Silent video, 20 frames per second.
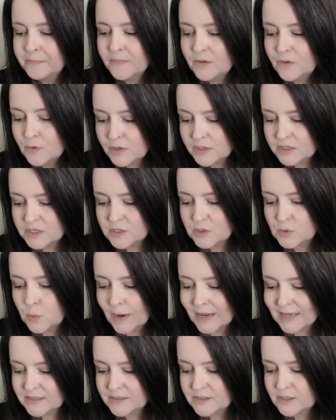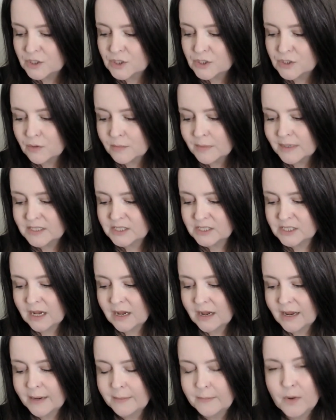You can just waste so much
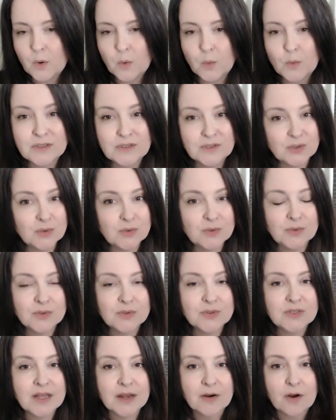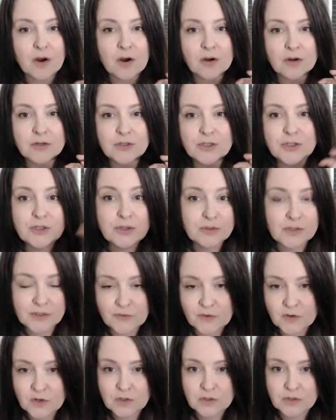time with tools that are too
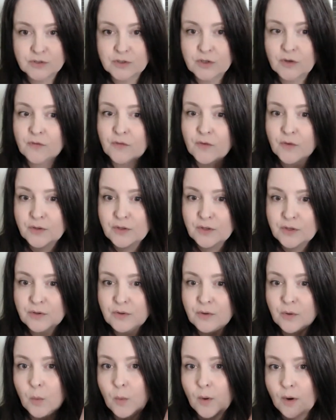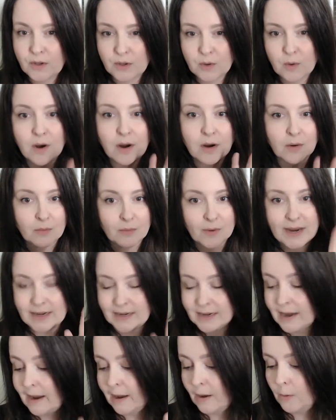difficult for you where you are
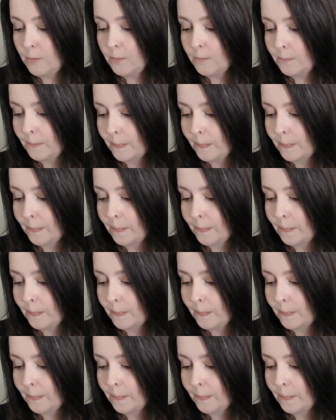right now.